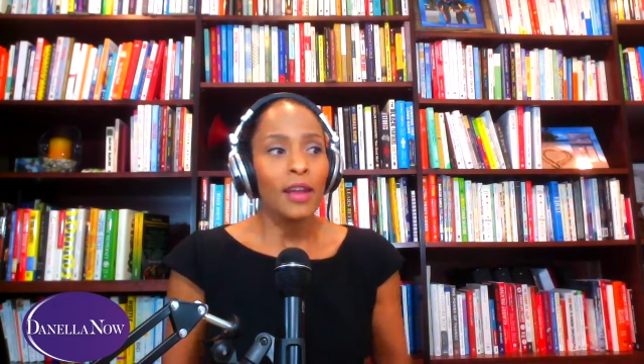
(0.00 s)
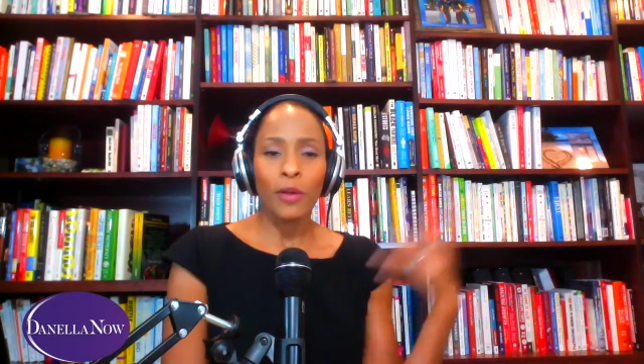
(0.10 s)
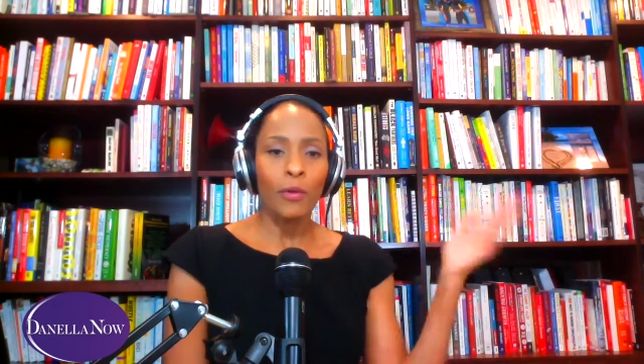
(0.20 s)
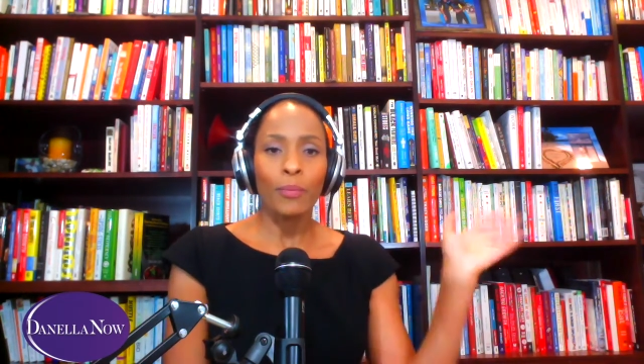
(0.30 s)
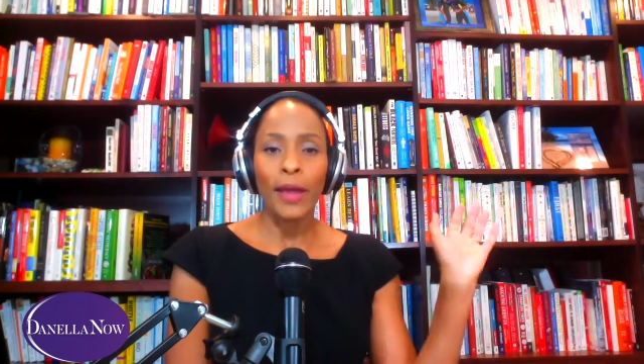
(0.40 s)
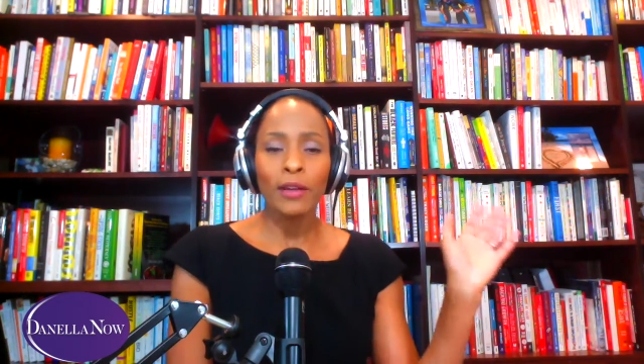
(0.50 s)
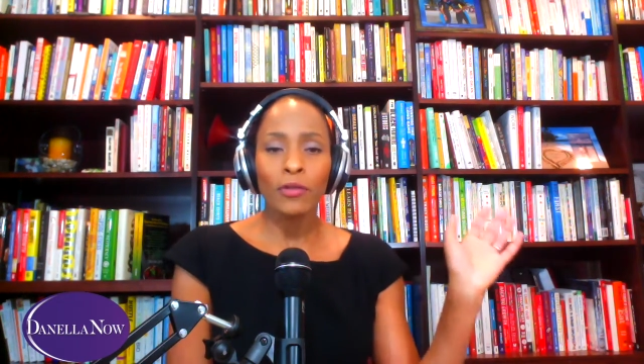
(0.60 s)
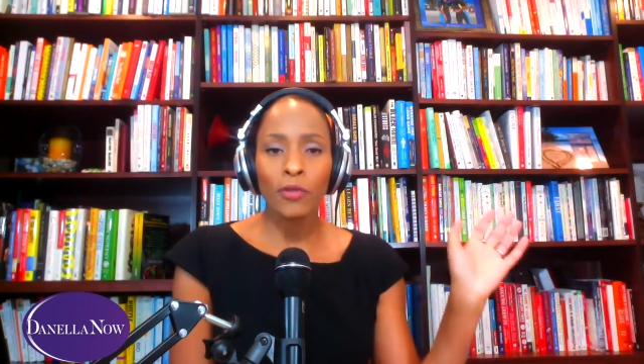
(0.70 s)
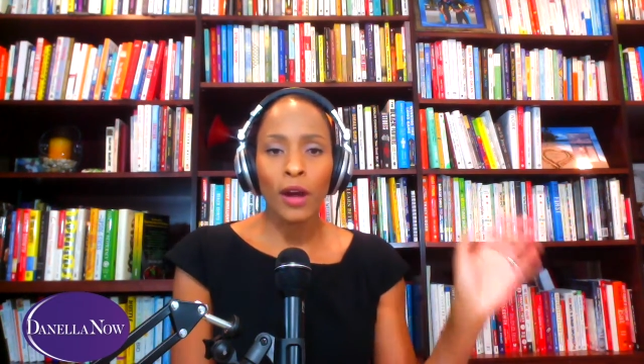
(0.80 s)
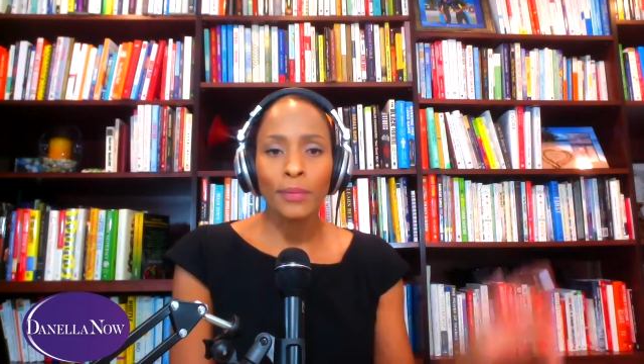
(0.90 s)
They were
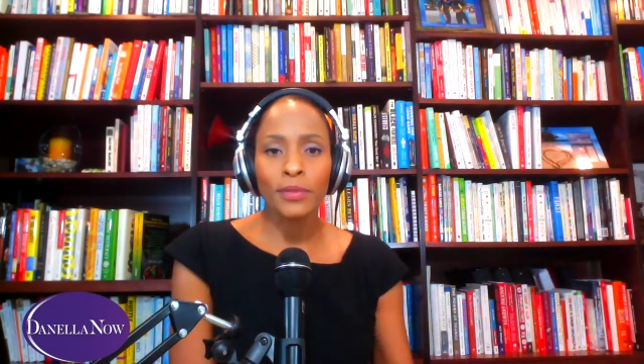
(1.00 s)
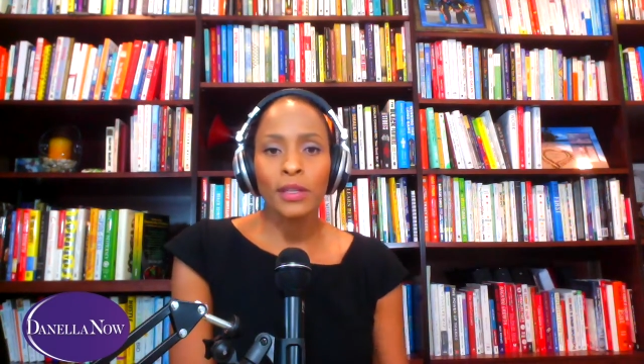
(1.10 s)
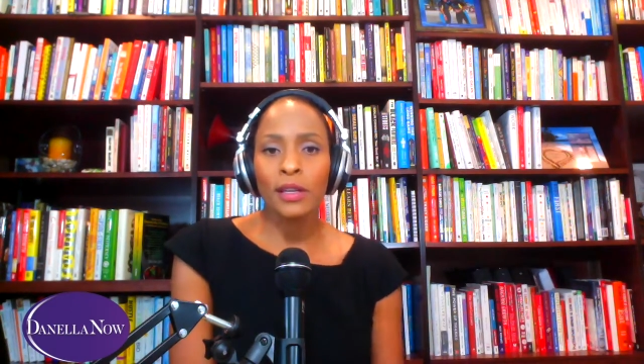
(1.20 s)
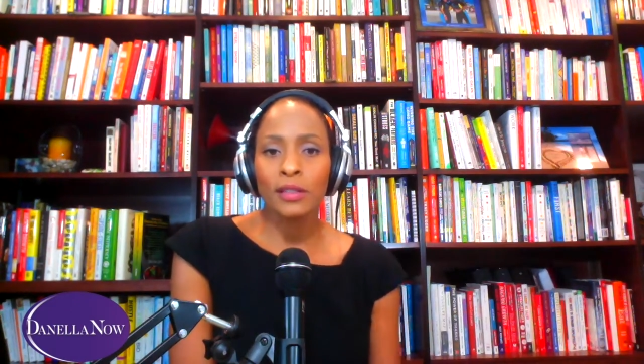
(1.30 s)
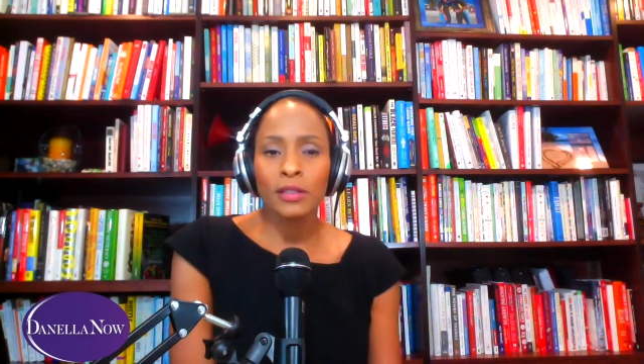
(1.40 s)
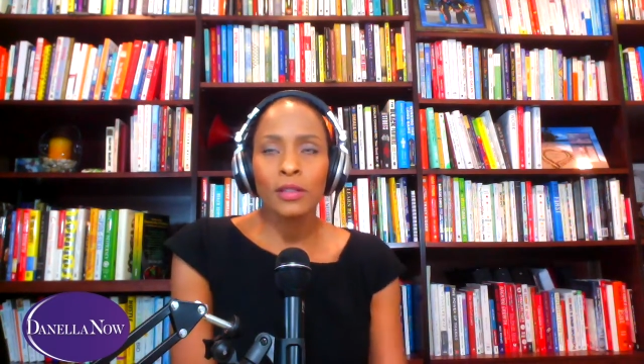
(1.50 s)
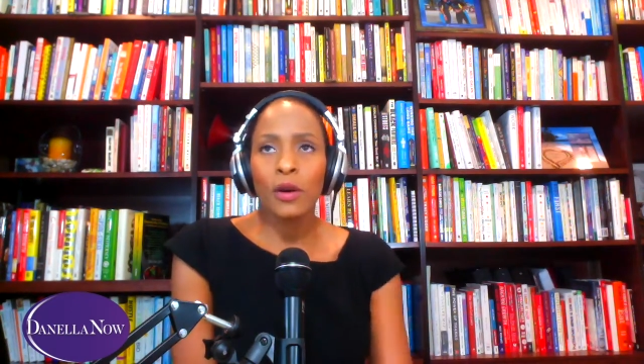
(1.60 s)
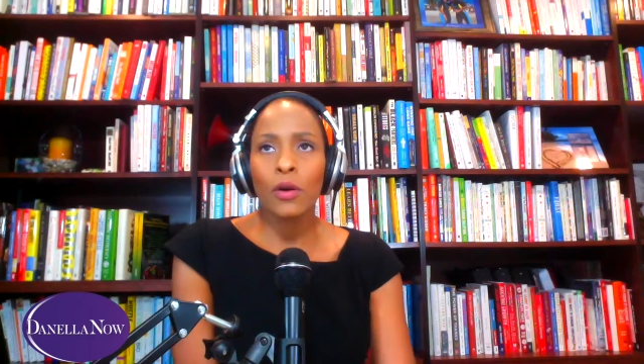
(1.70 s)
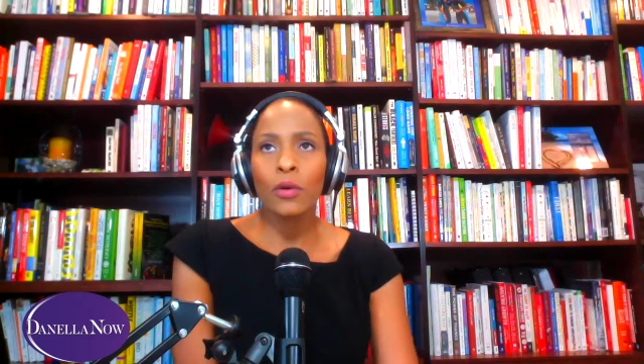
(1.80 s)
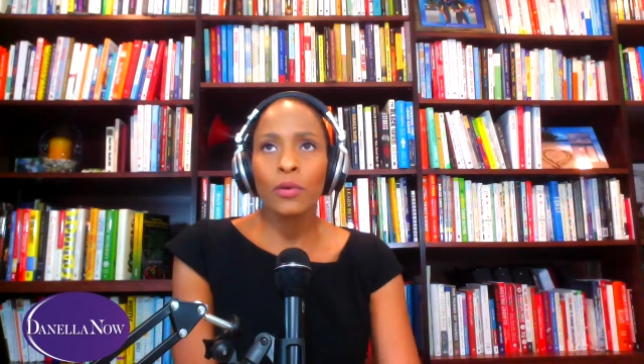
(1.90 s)
bankrupt. And
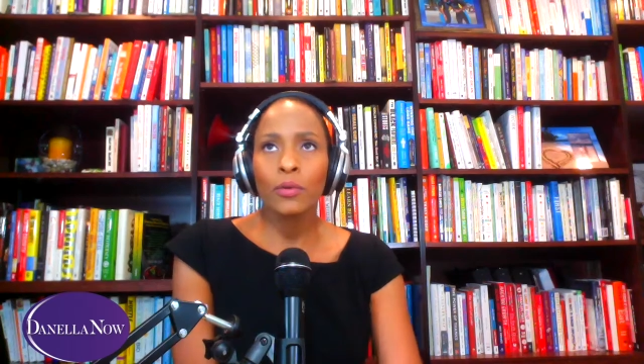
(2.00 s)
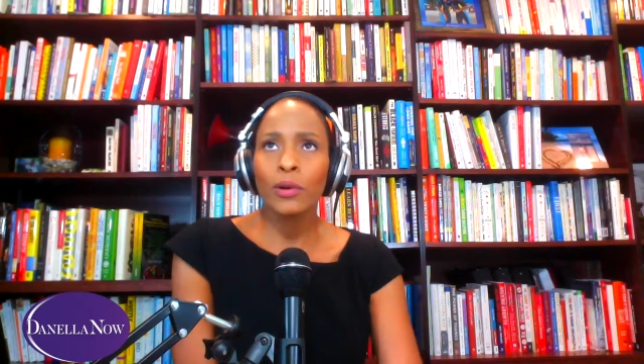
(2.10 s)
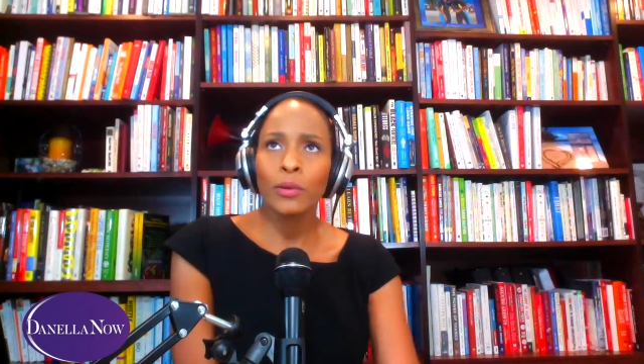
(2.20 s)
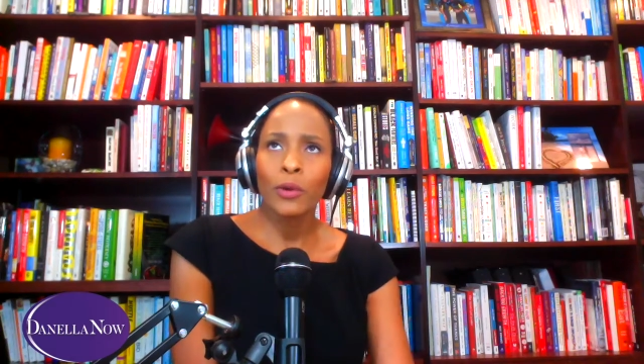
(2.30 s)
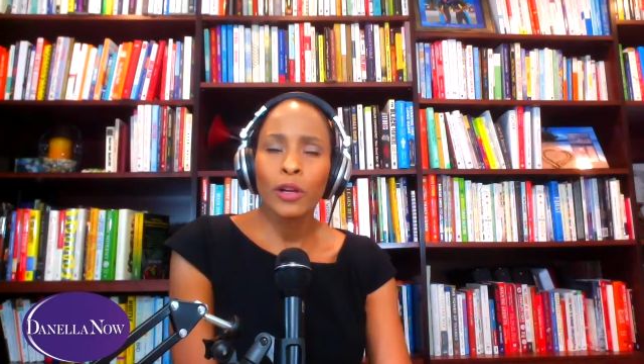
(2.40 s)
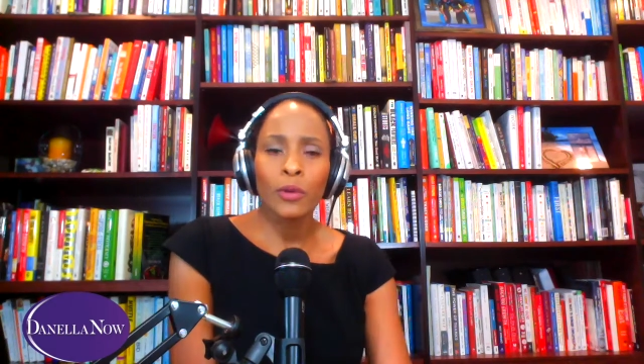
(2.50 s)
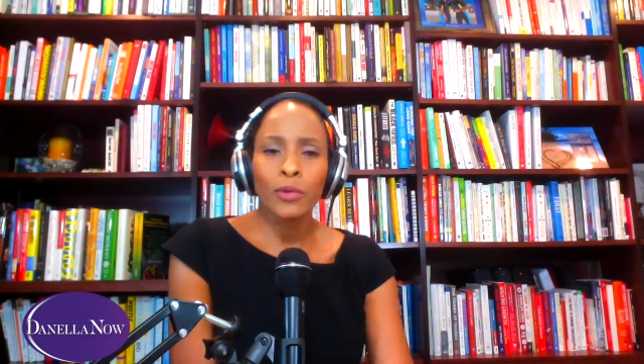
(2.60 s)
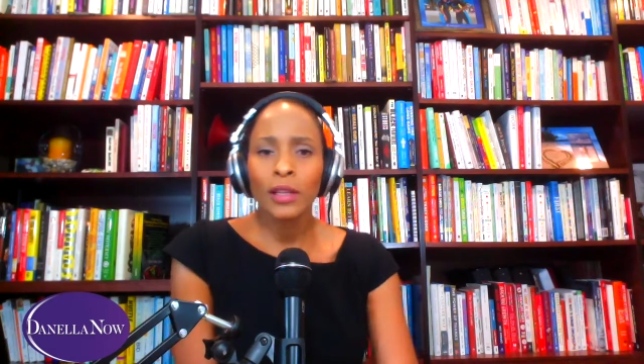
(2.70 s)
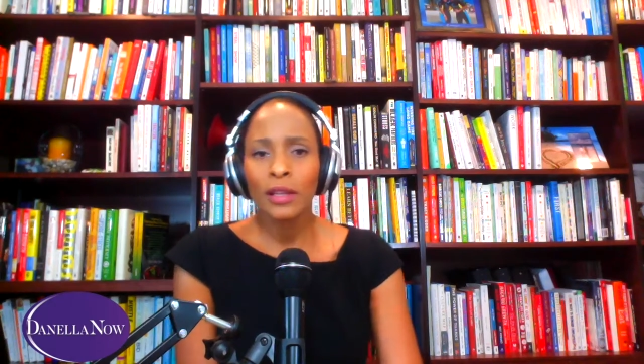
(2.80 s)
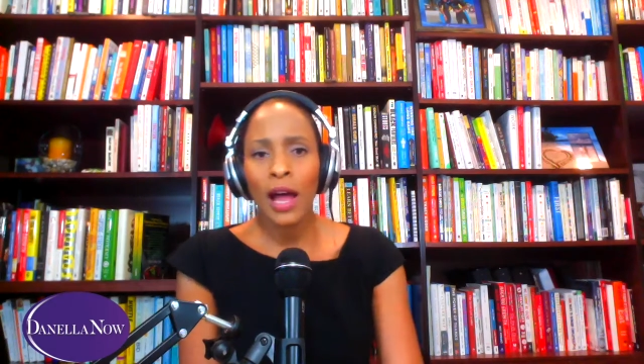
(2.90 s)
so we were working
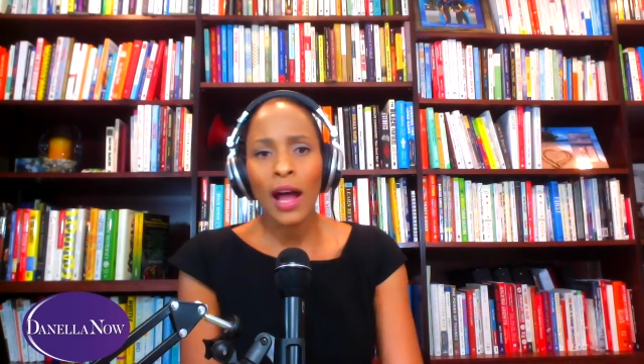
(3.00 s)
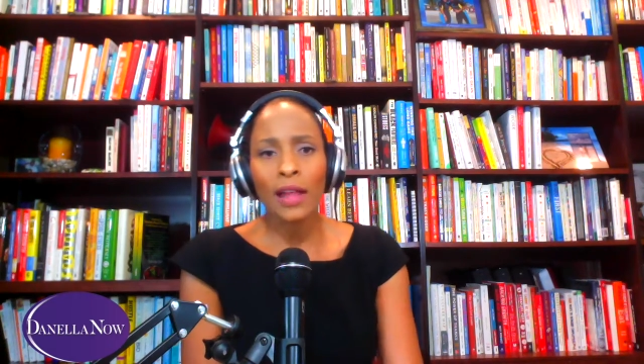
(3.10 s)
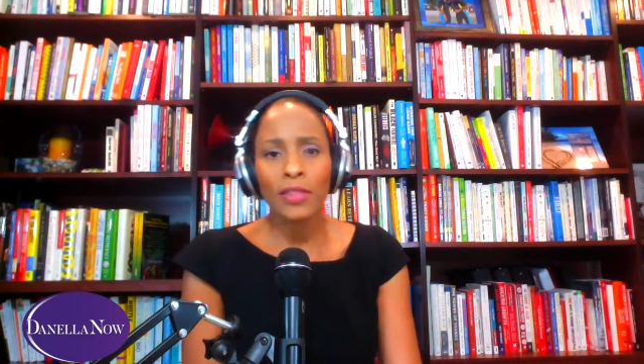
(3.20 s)
with a lot.